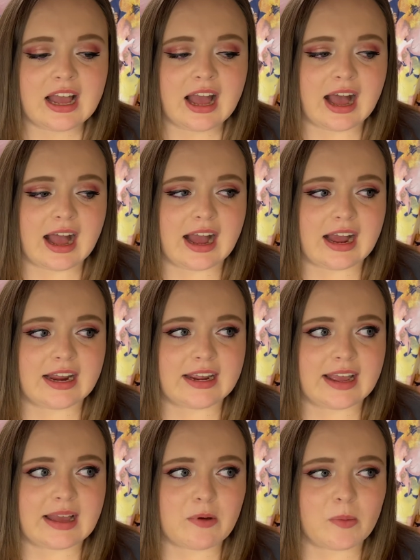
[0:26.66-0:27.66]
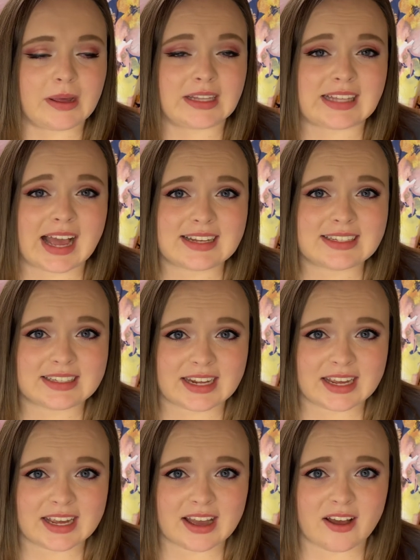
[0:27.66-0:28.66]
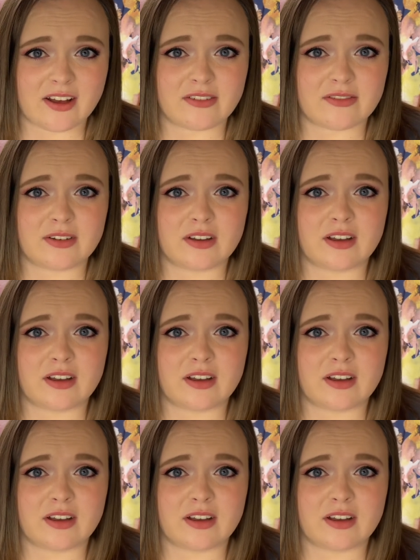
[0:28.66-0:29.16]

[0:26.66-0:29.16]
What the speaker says: I am on my last day of